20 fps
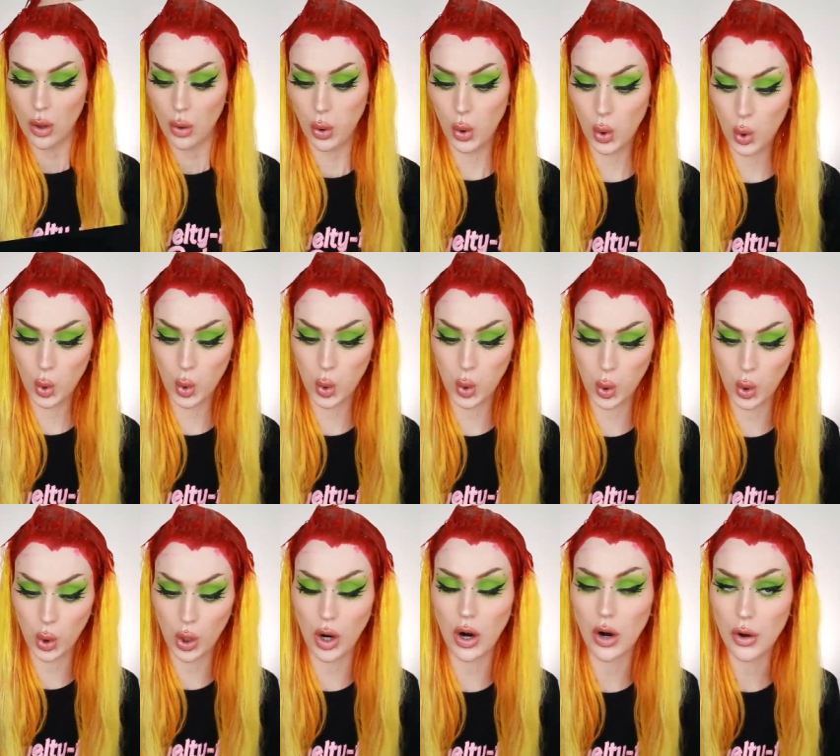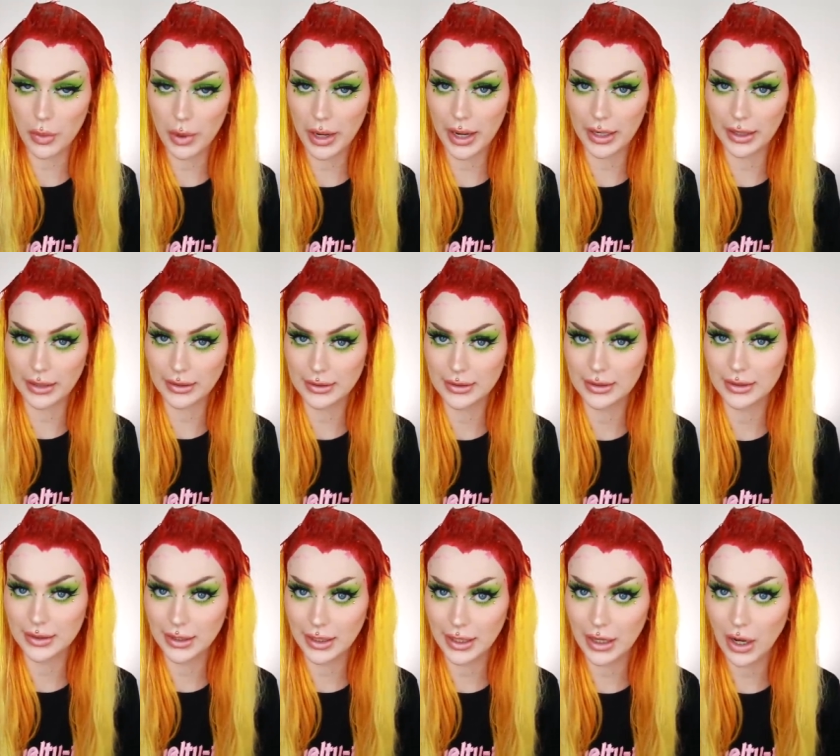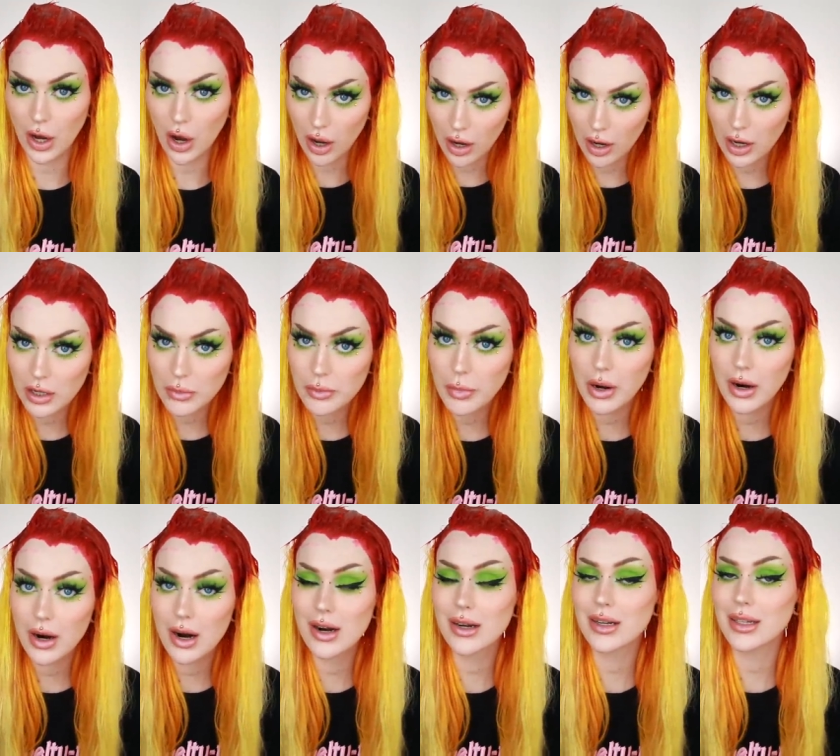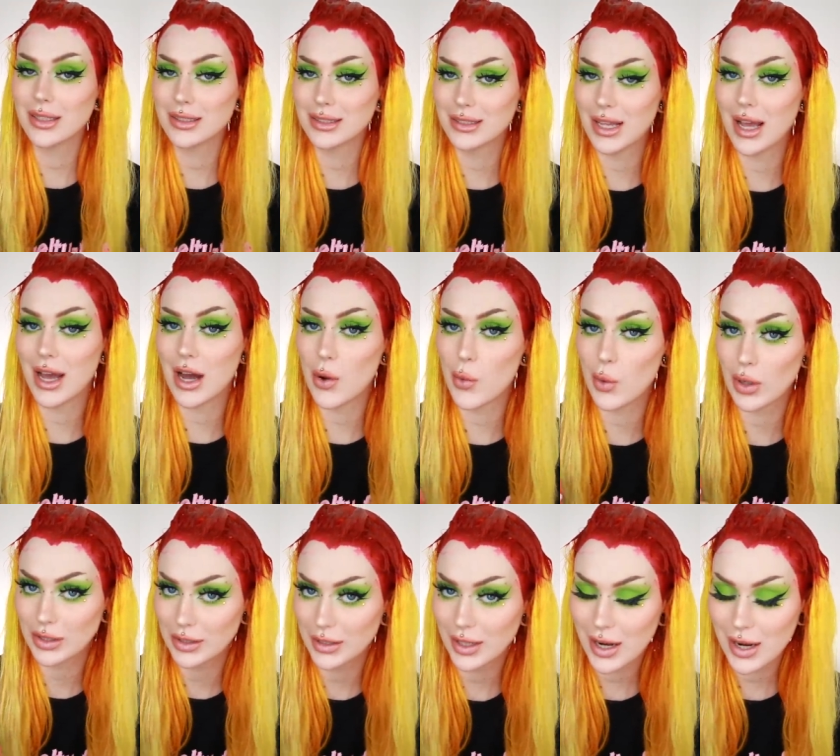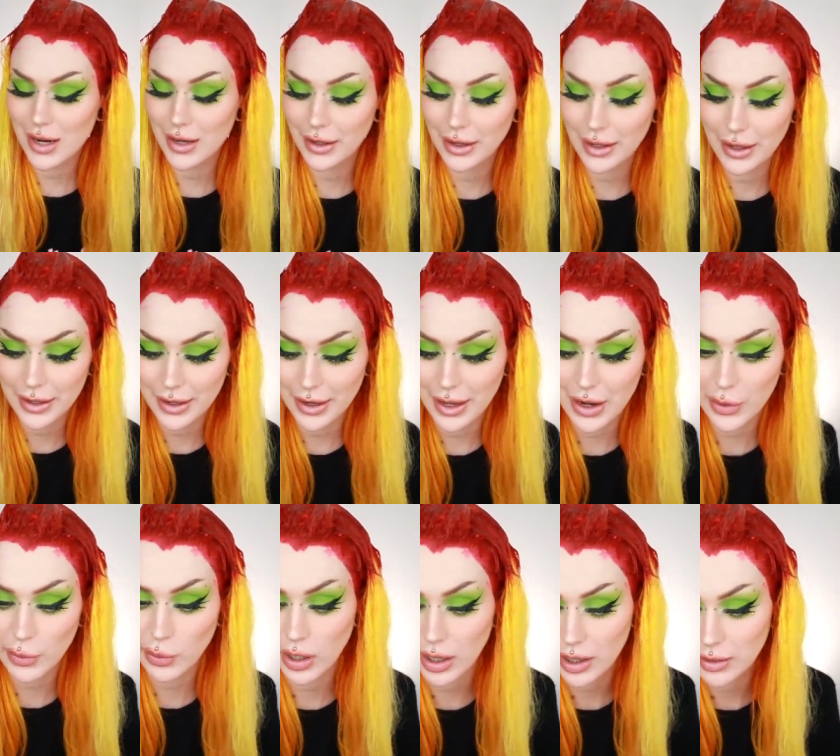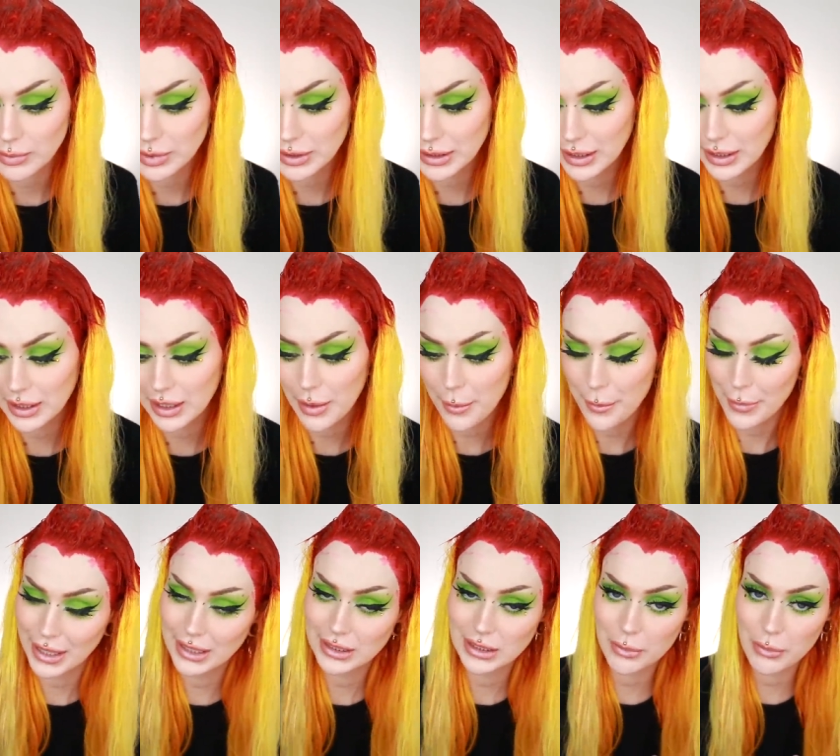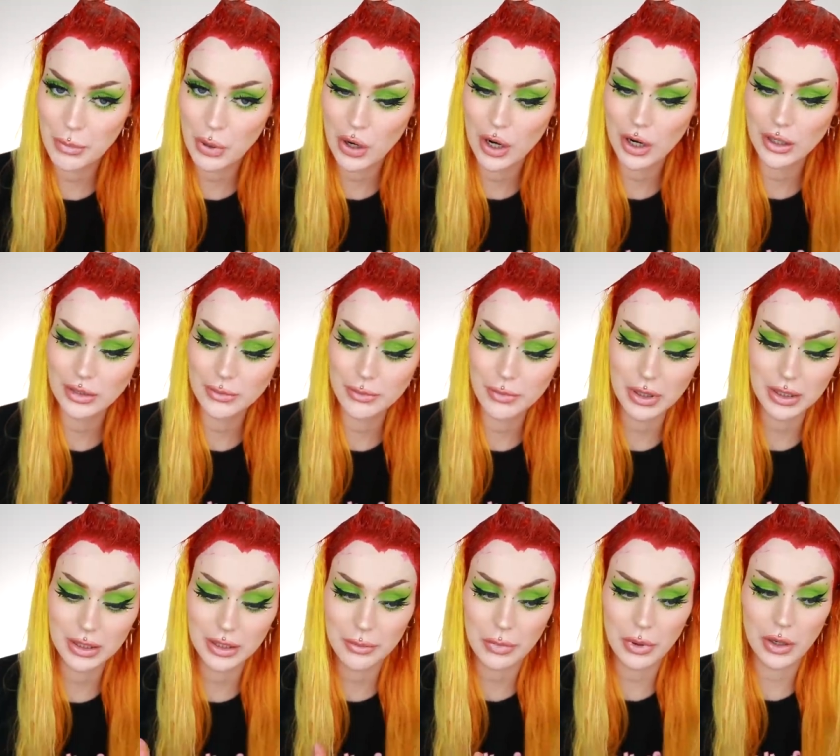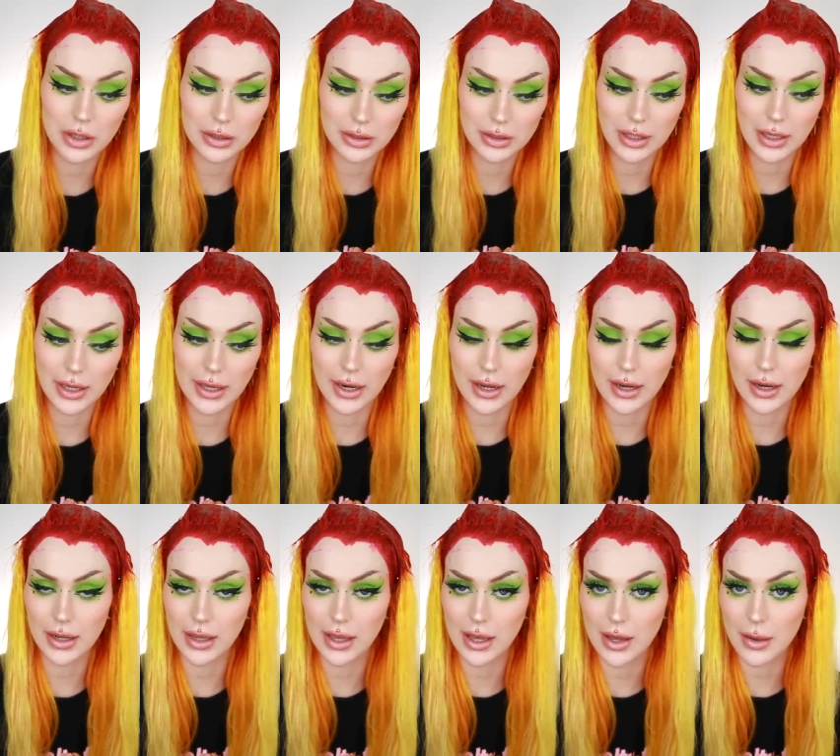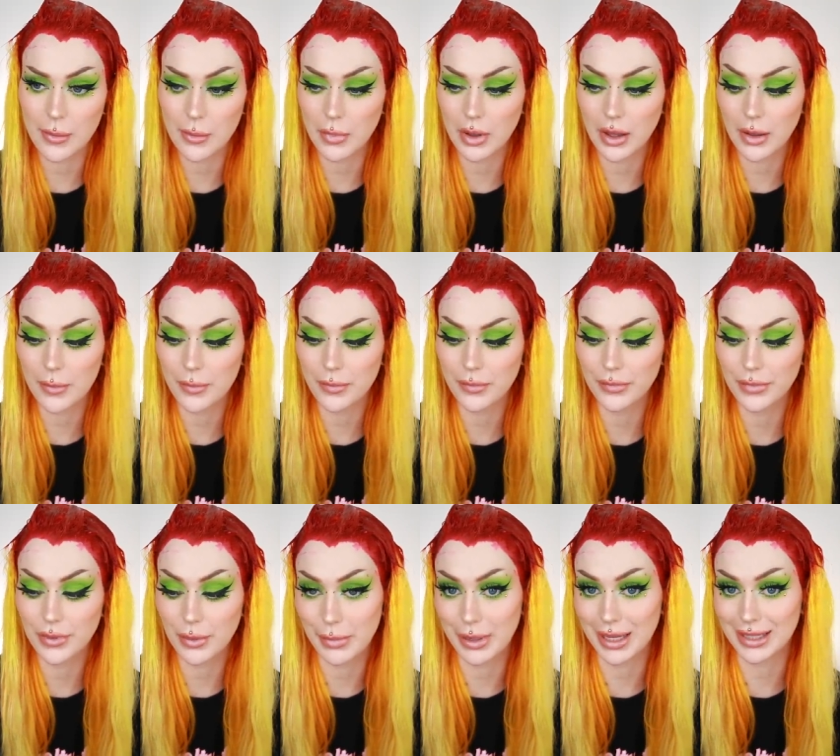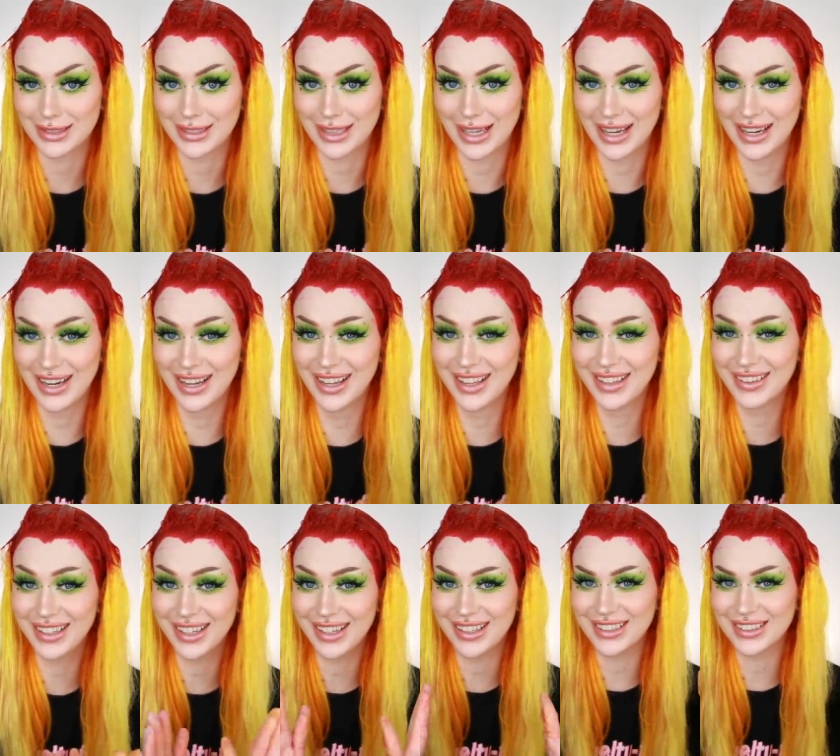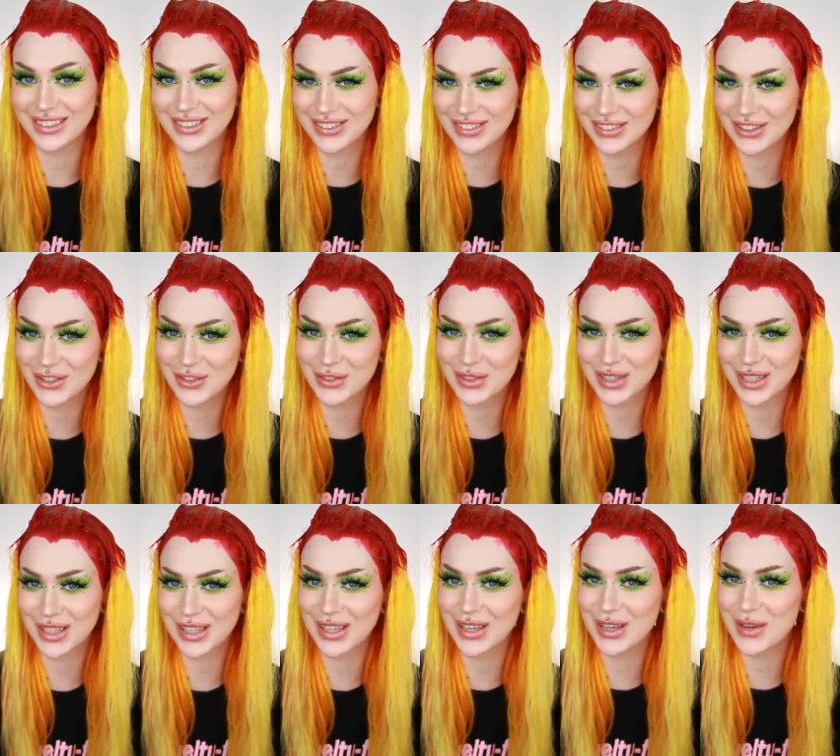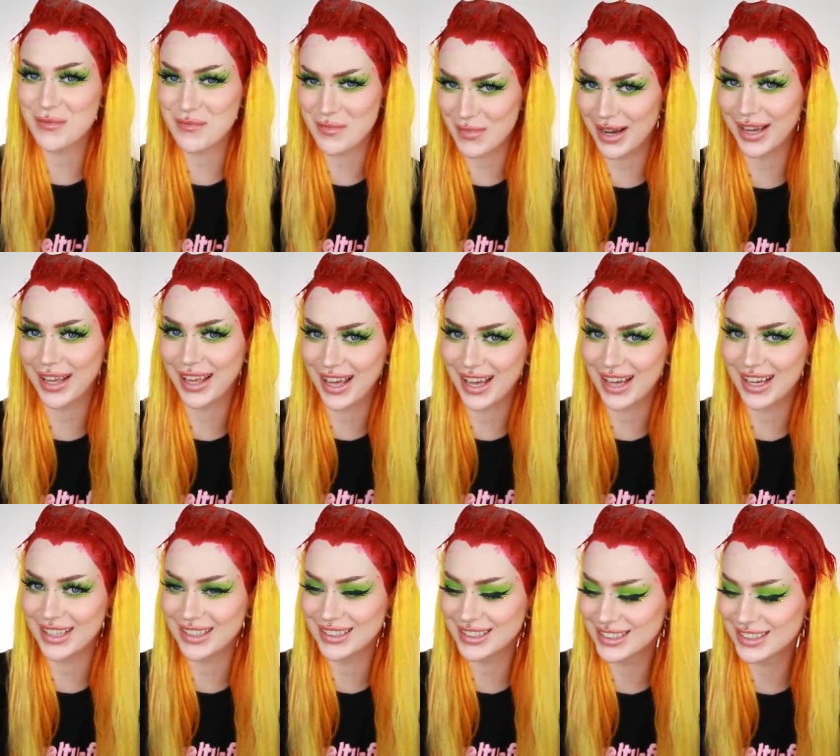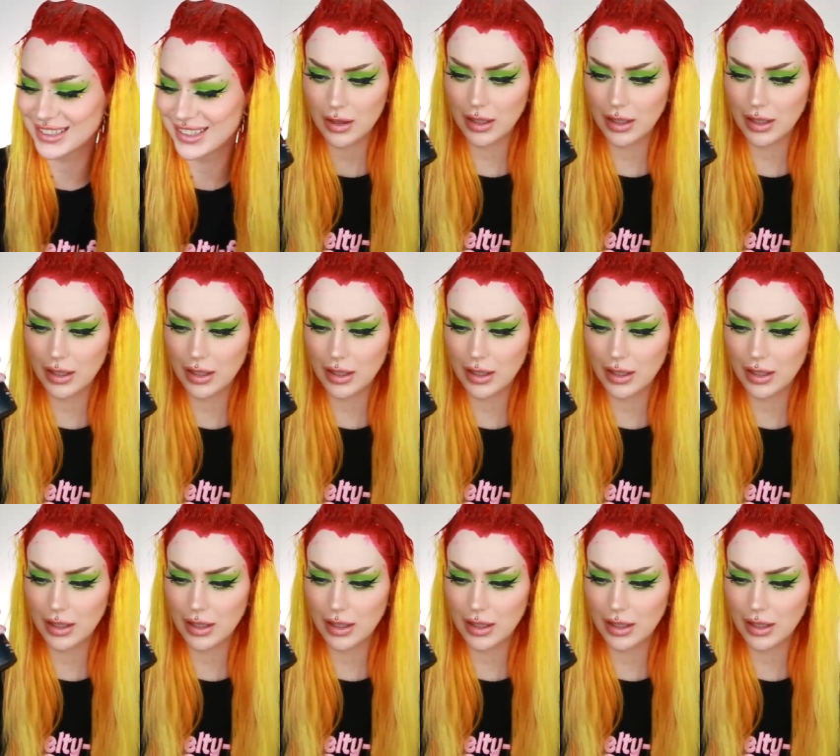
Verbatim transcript: Whew. All right, the hard part is now done, and now comes the messy part, but the part that I am the best at, that is using my hands.